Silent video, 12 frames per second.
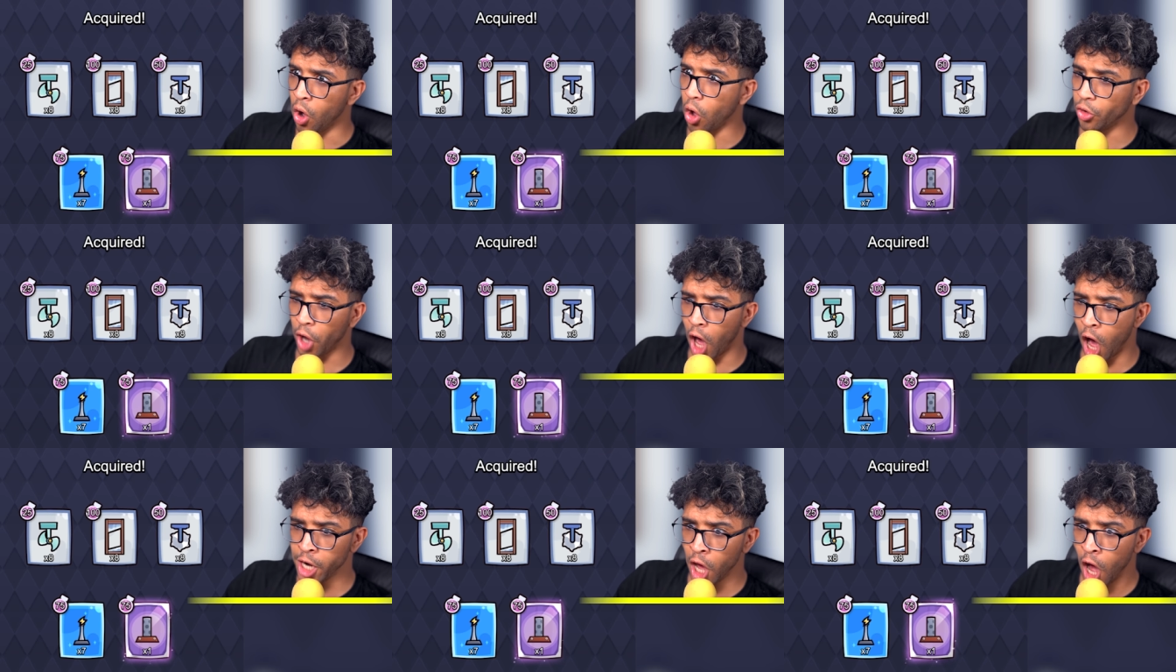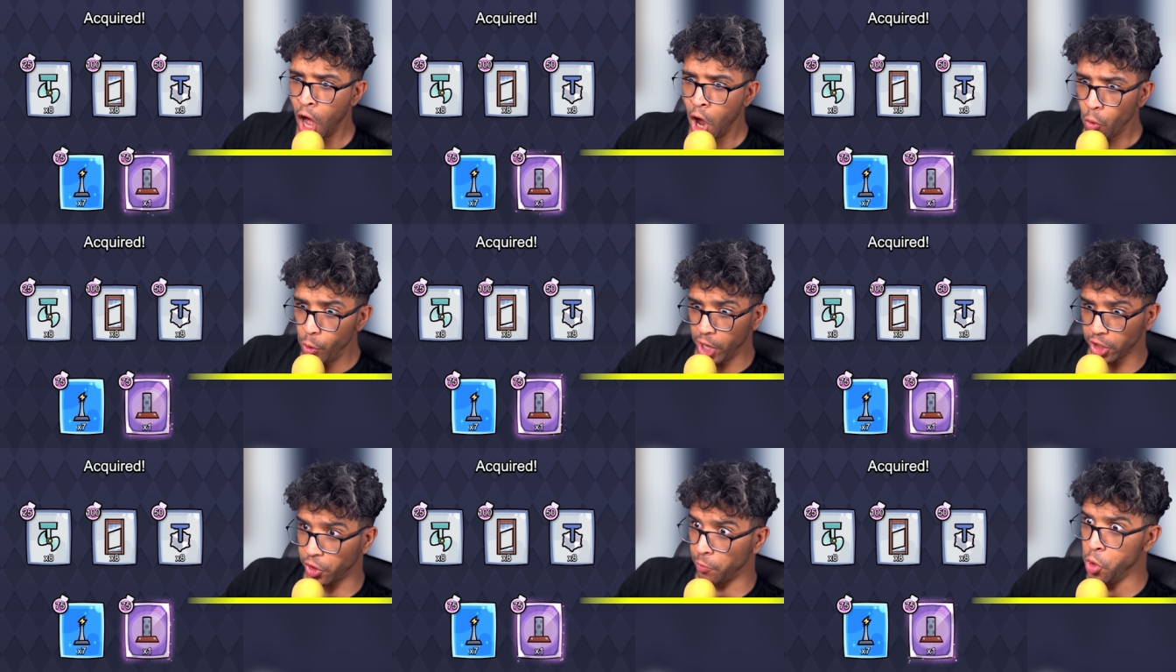Hold on. We
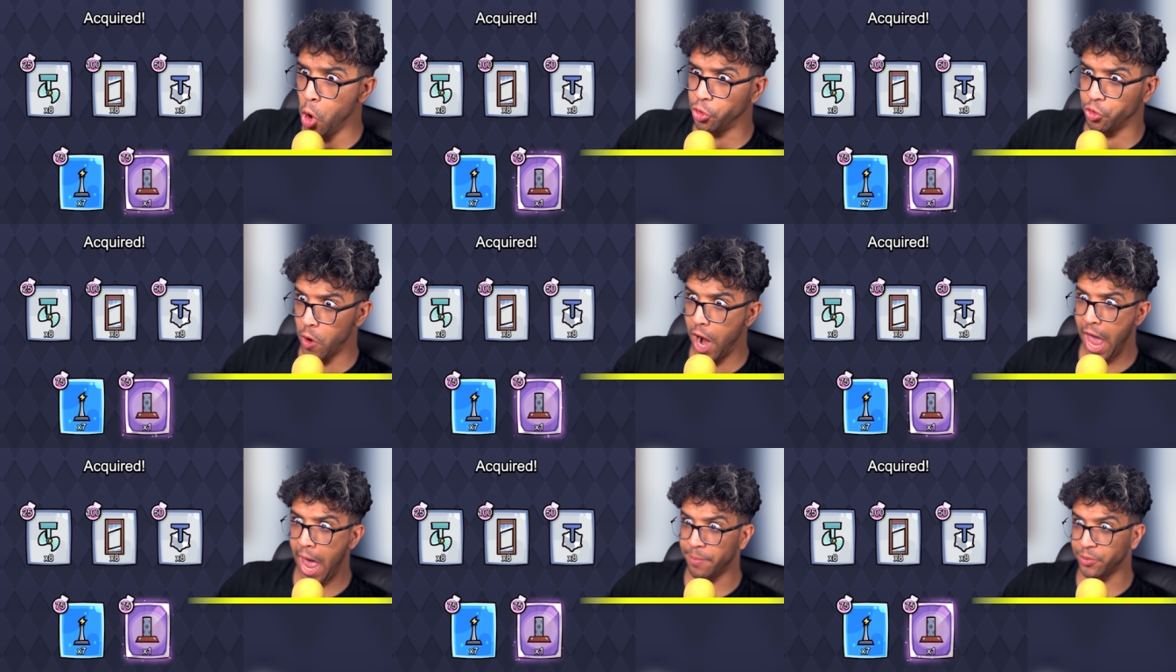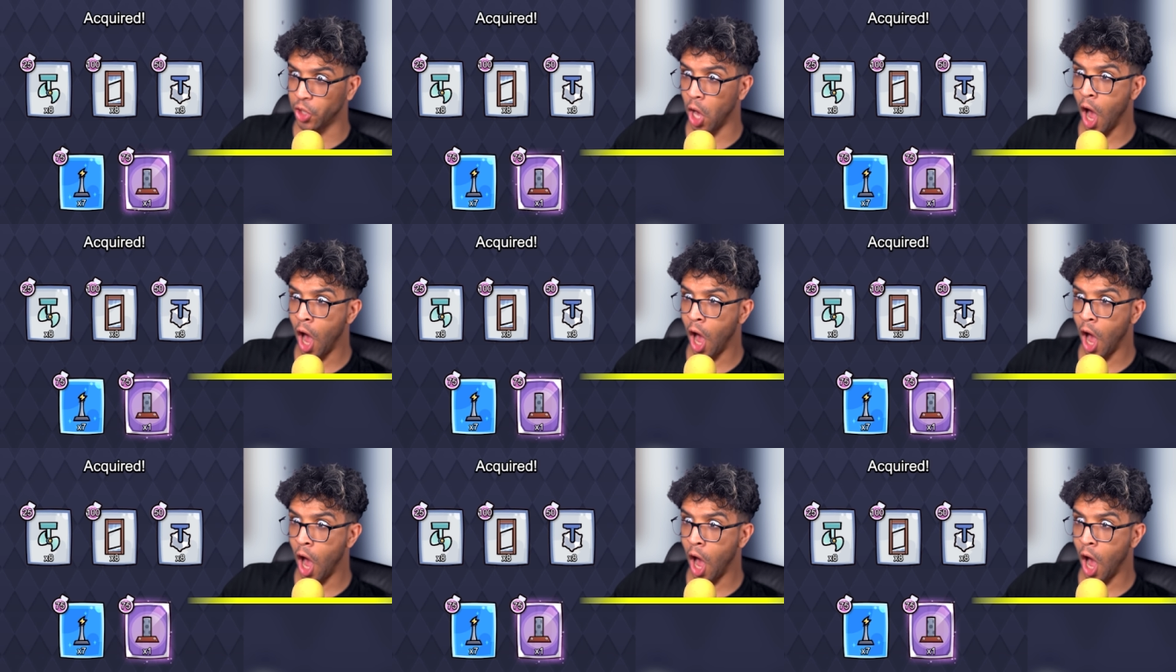got some new traps.